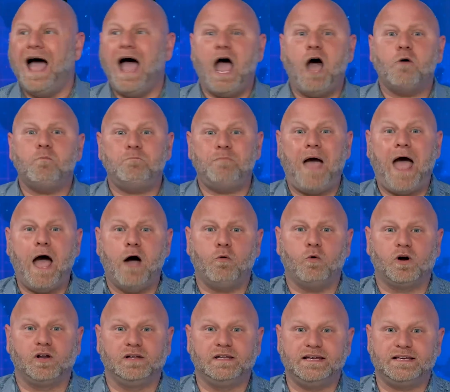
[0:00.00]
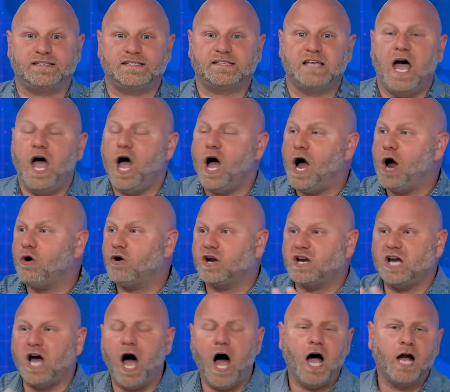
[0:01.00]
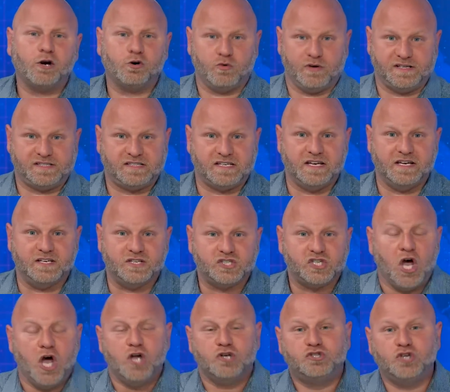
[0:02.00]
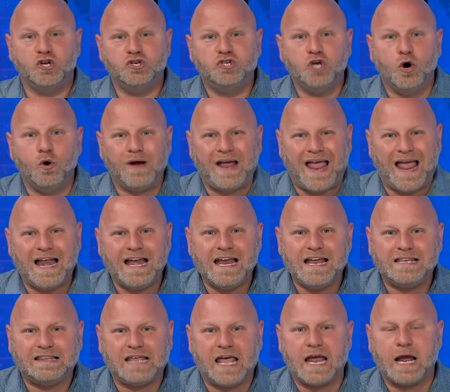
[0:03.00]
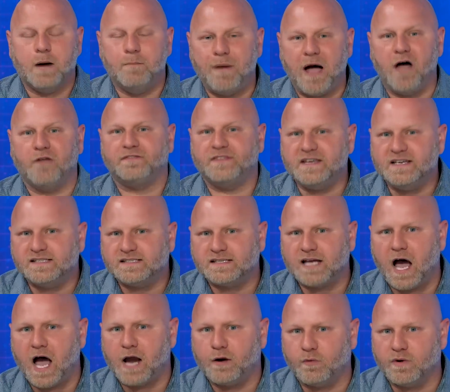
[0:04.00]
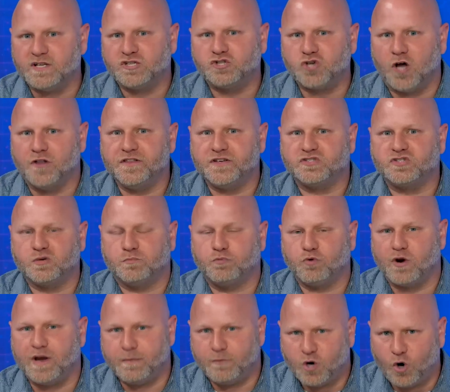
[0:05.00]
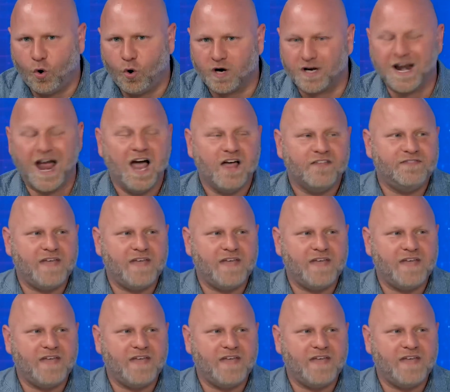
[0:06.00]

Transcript: How powerless our Congress is to do anything about these tyrants on the Supreme Court.